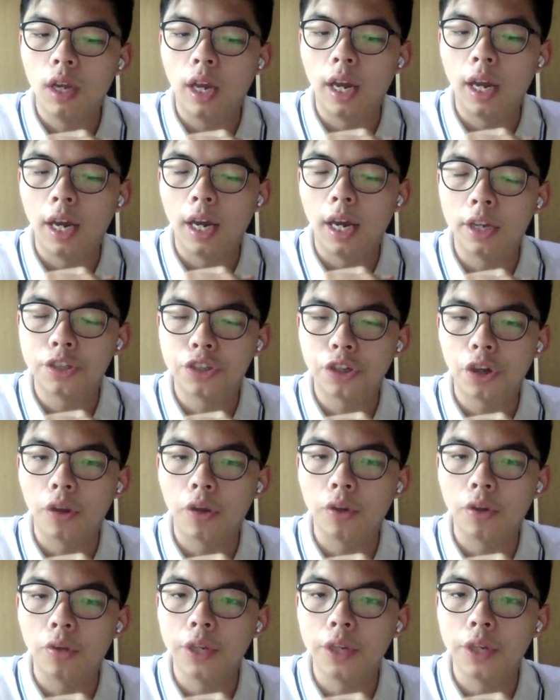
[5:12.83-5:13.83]
uh,
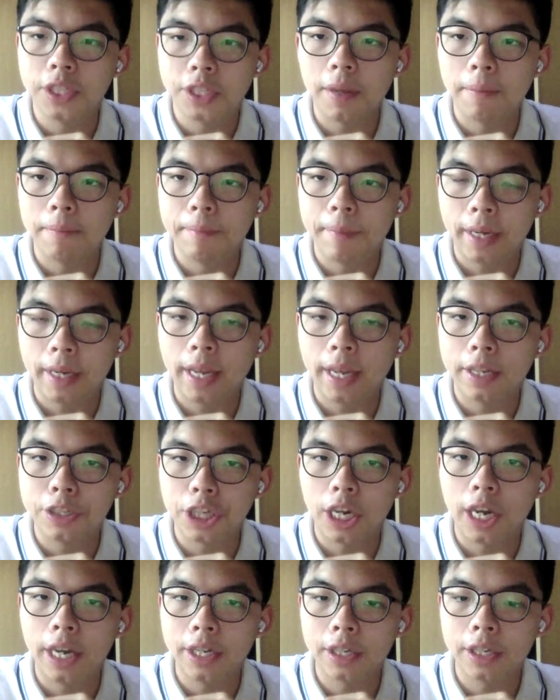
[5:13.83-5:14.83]
journalist in mainland
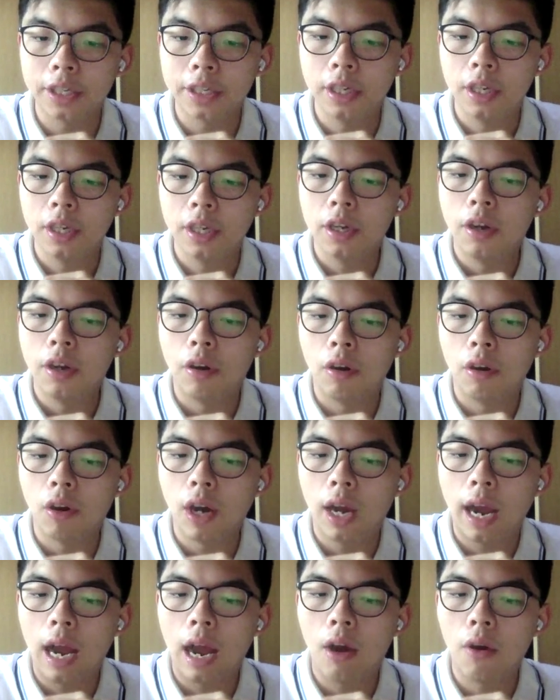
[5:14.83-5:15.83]
China, or
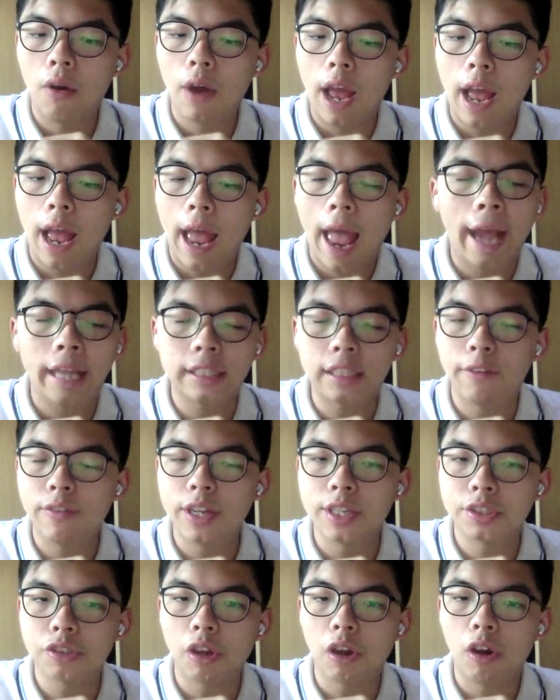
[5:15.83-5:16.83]
how an
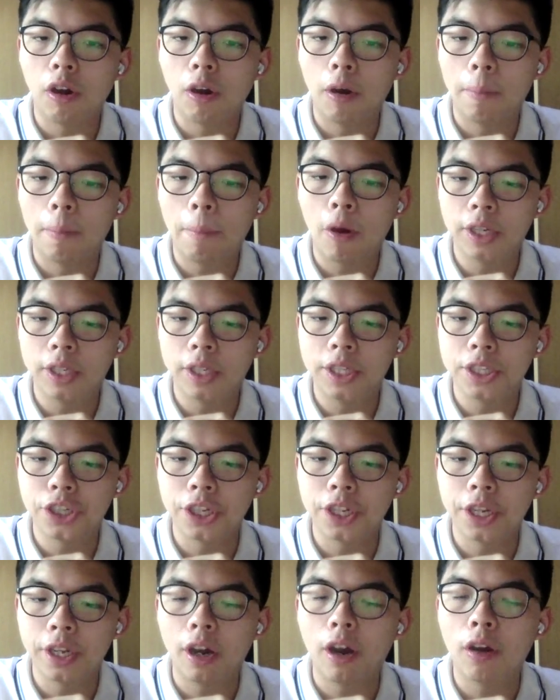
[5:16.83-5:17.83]
activist or
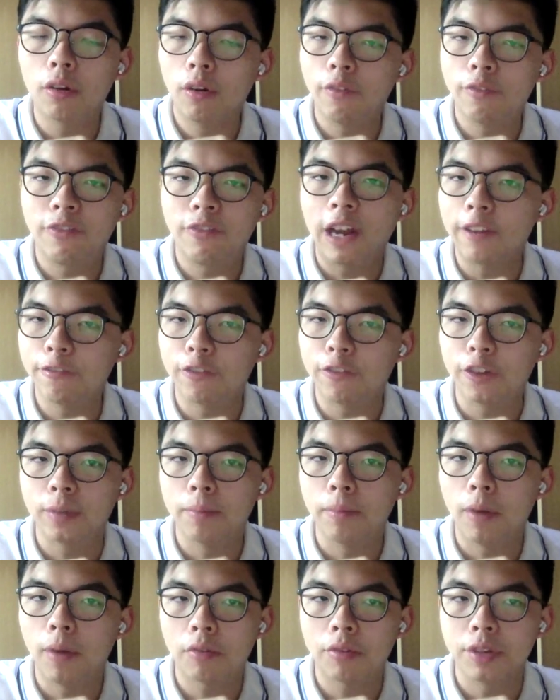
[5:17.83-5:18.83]
politician in Hong Kong fight for
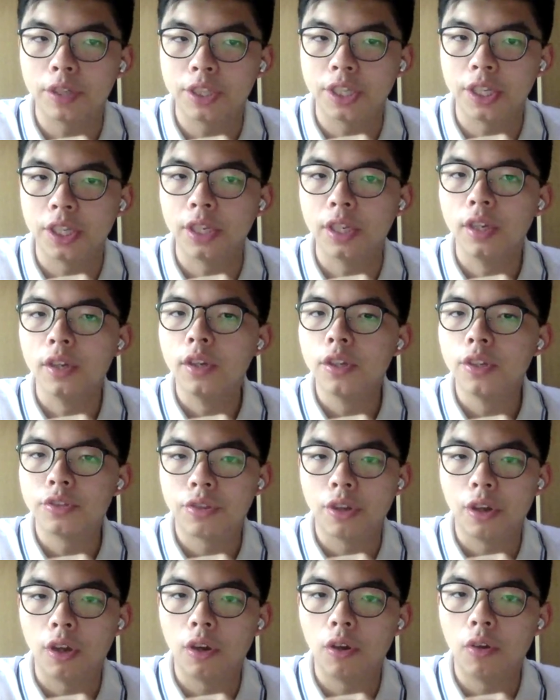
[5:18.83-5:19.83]
democracy.
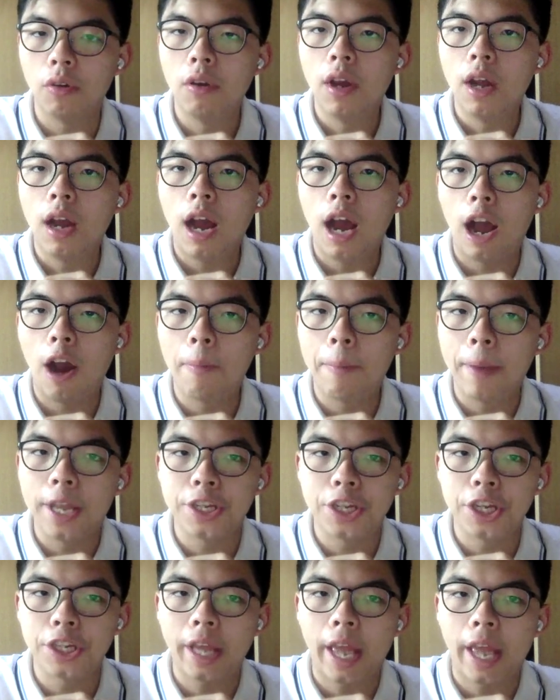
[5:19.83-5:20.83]
So how
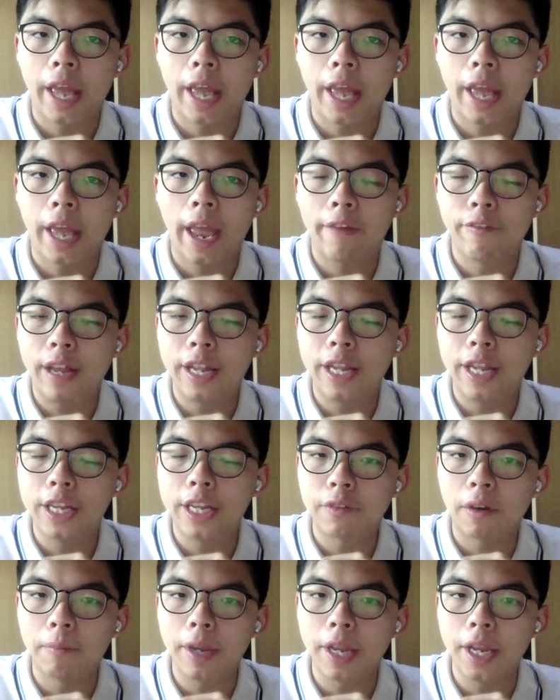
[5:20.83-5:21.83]
Beijing
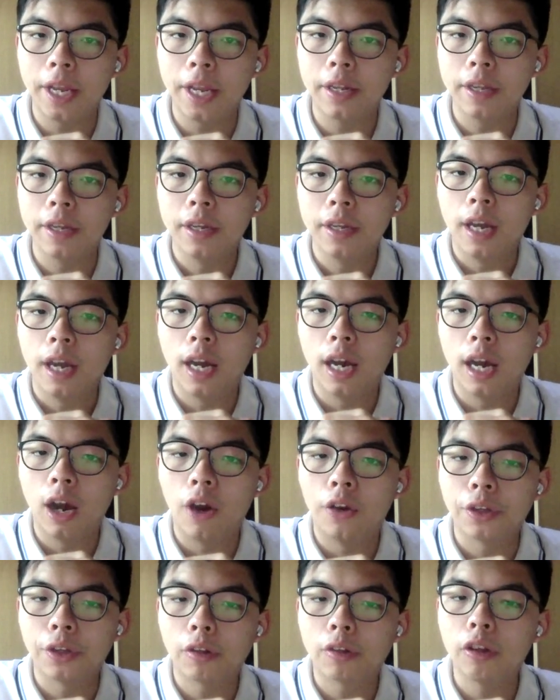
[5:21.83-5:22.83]
advantage from it uh,
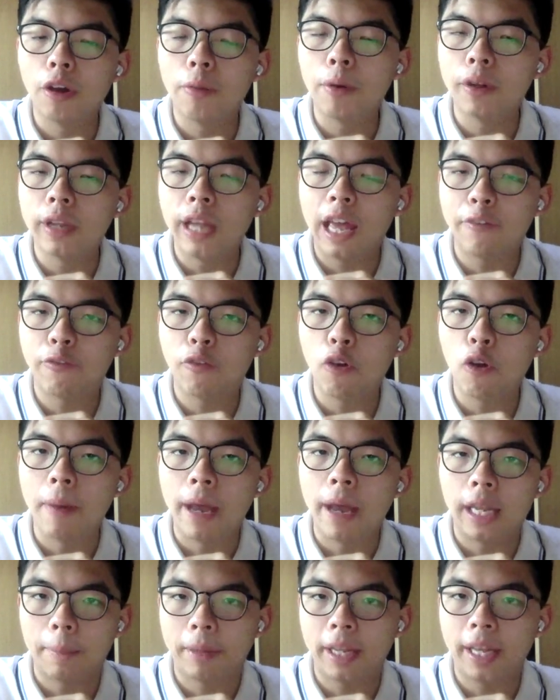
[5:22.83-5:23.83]
on the global level by
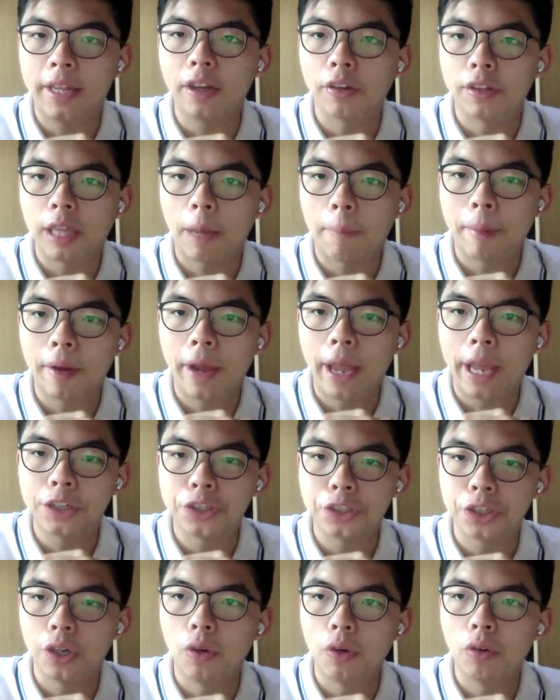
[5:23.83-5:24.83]
the play on
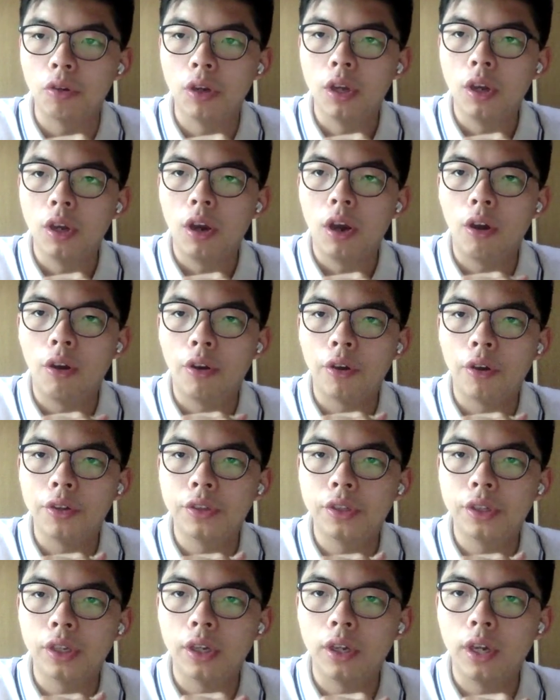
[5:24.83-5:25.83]
WHO, on
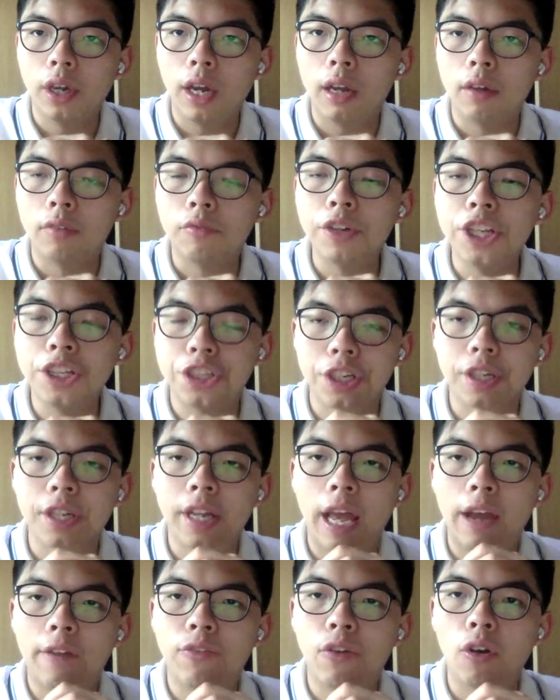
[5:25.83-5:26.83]
the uh, region
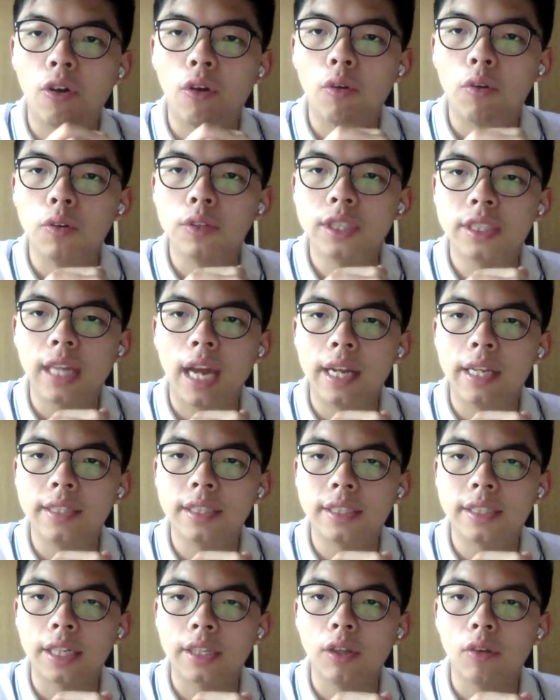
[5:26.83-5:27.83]
level,
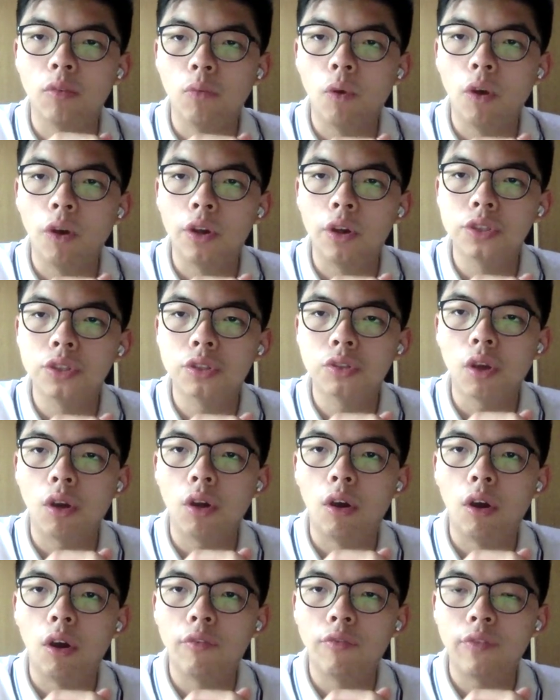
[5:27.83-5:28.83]
silencing the voice
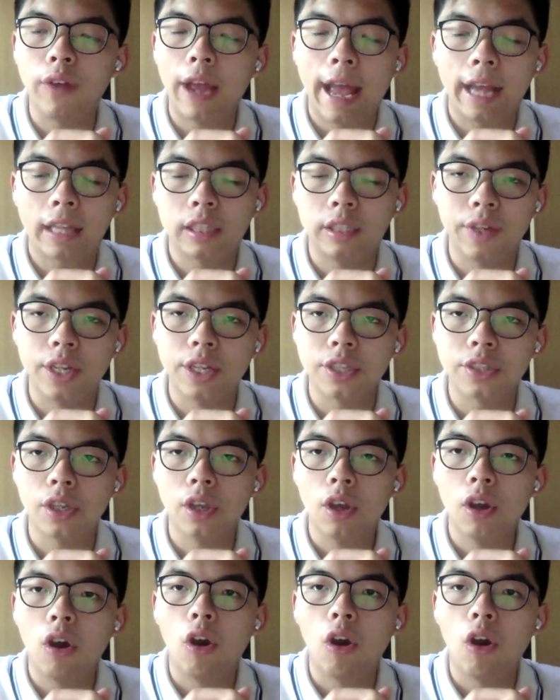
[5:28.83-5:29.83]
of activists
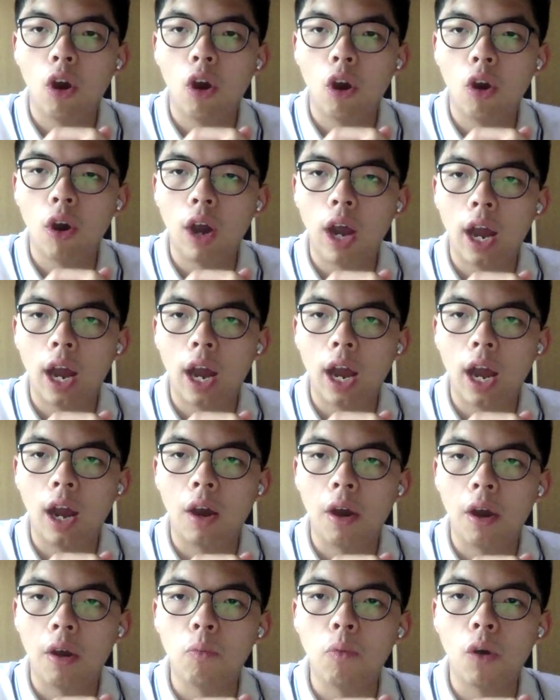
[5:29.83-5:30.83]
or uh,
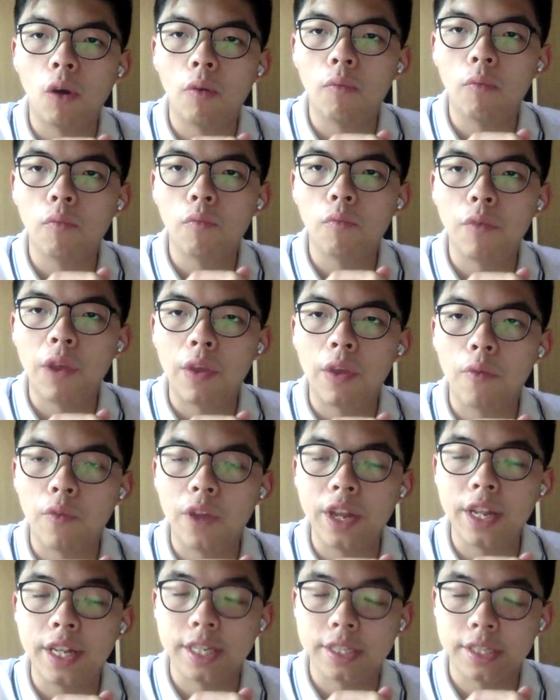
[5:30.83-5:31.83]
what we
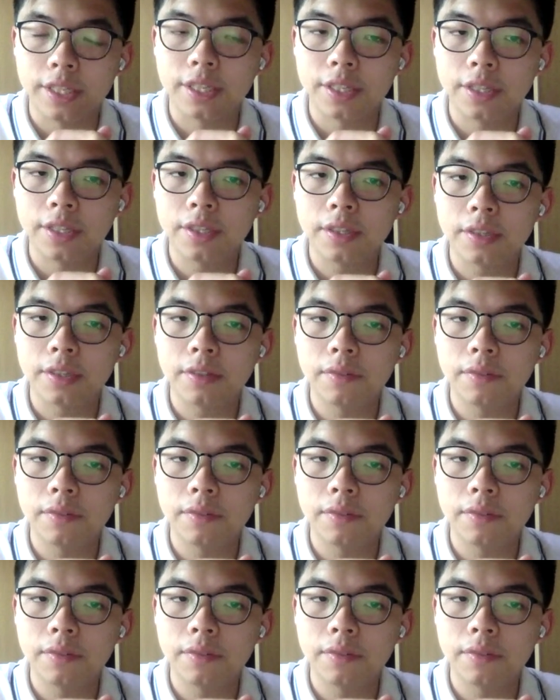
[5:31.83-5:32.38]
witnesses.